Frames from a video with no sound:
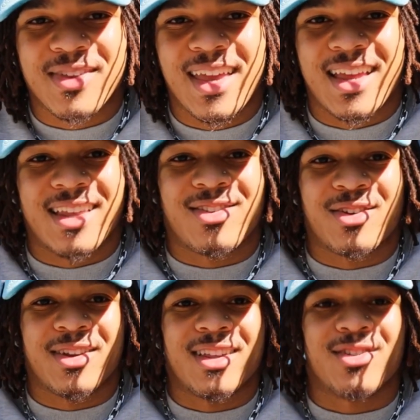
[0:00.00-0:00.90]
and it's
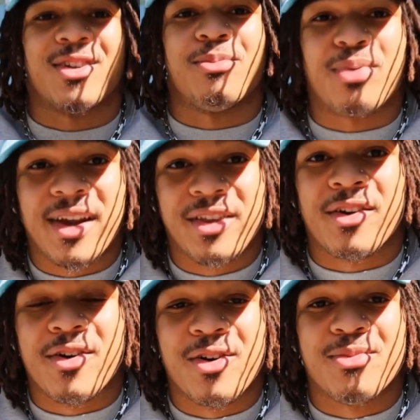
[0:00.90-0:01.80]
gonna brighten
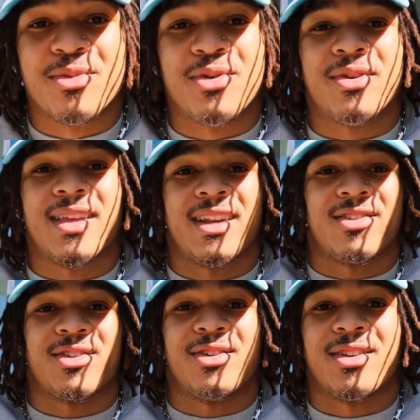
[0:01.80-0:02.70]
your own mood, and
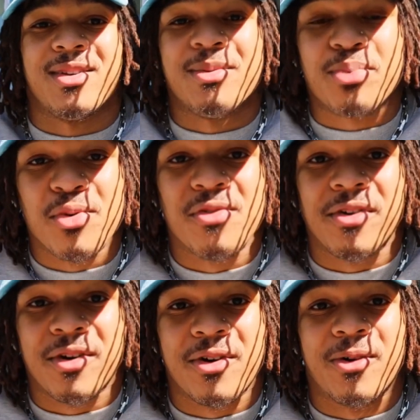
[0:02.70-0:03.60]
it's gonna
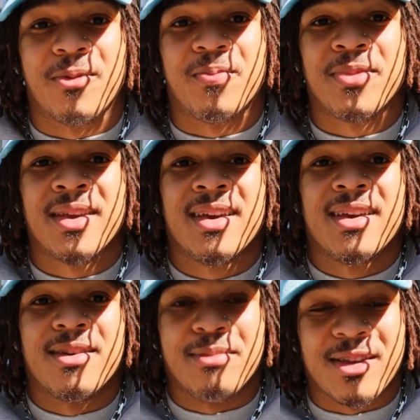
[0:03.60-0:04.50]
improve your own
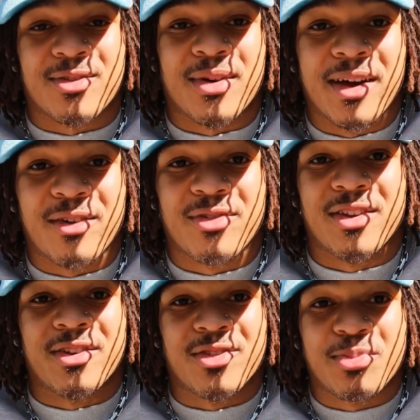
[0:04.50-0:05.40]
mental health
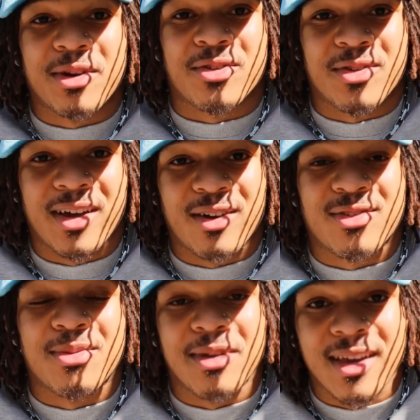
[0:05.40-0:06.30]
and your spiritual
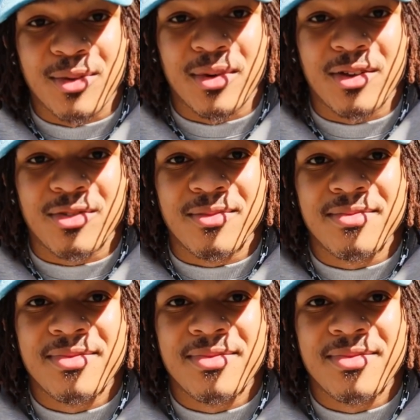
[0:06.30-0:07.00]
health to begin with.